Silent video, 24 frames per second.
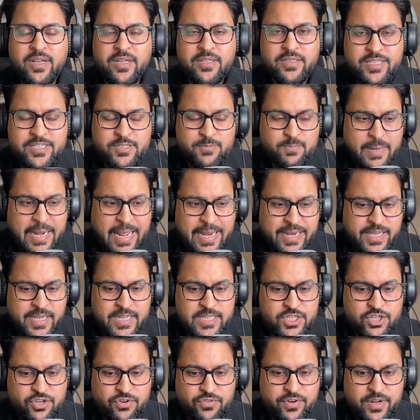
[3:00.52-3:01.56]
this planning
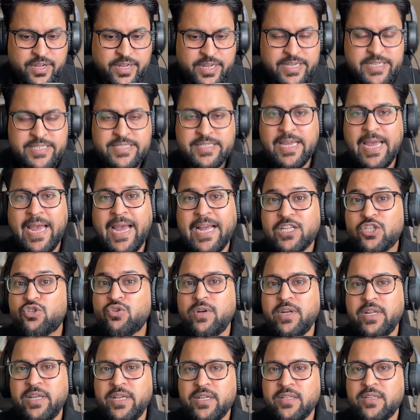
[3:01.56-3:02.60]
engineering is
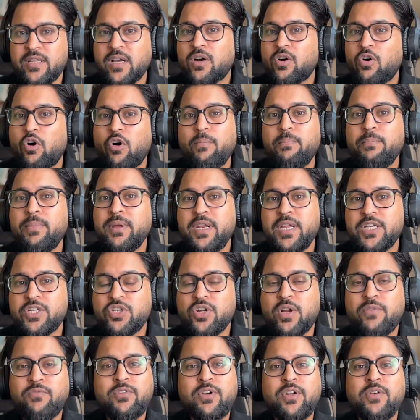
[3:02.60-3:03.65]
actually the
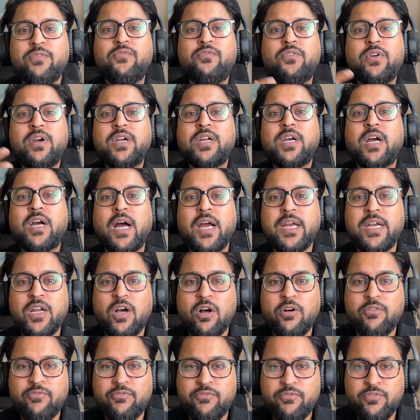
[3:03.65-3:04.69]
combination of different kind
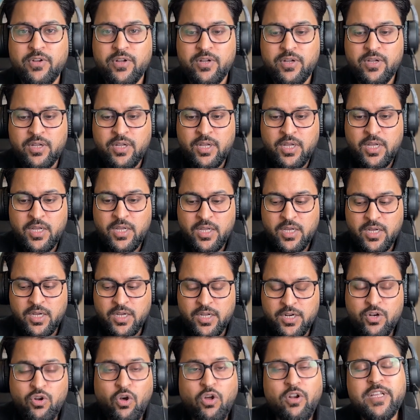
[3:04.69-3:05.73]
of
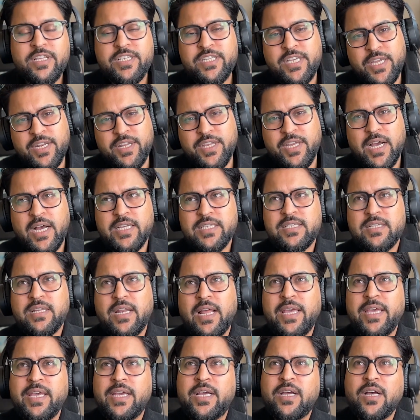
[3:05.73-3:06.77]
knowledge areas.
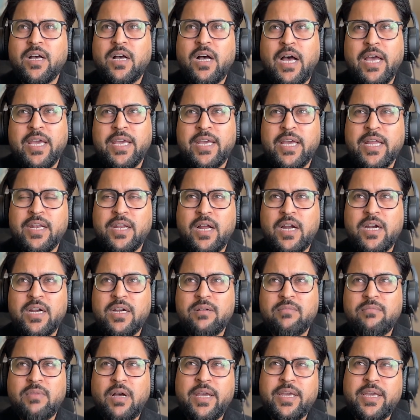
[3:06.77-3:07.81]
Like I
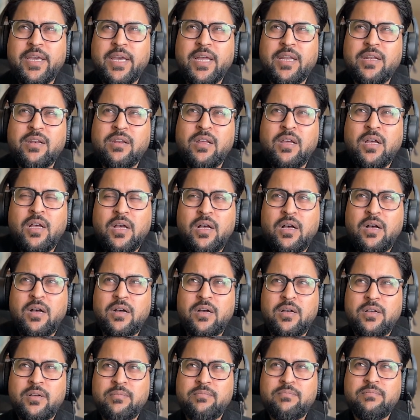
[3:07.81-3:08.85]
can
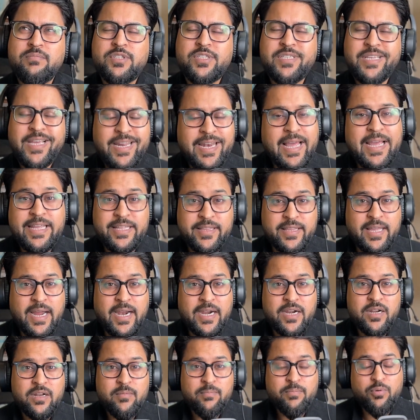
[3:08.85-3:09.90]
say like
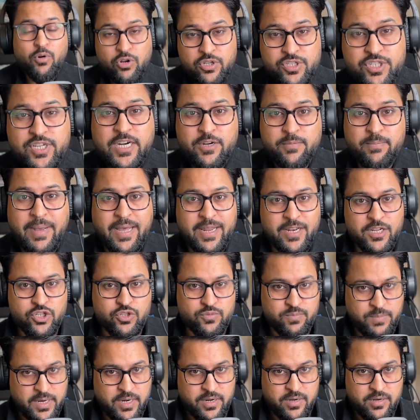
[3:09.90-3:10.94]
that, project
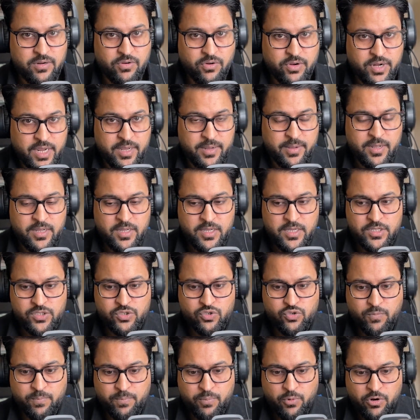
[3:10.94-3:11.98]
management. Okay,
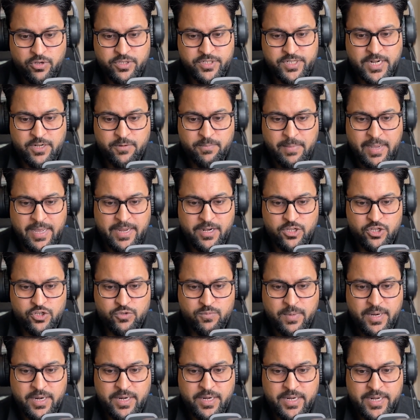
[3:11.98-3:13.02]
so project
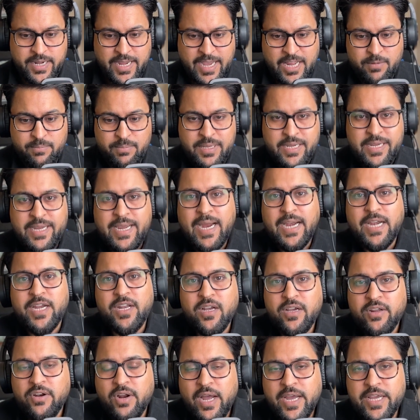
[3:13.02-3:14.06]
management can be
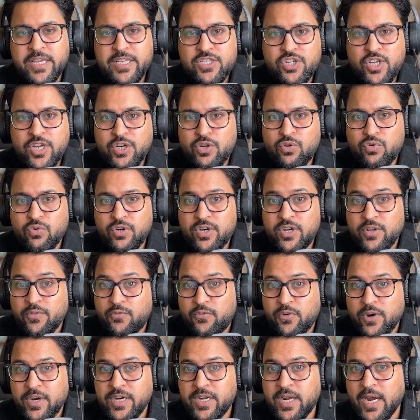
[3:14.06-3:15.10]
categorized into
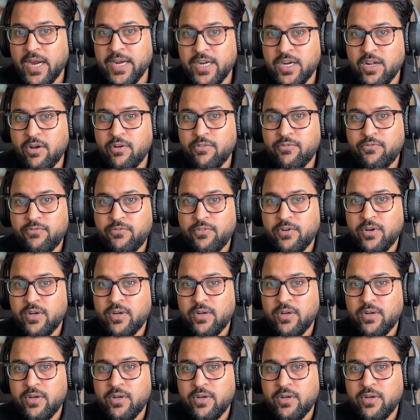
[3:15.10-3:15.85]
different kind of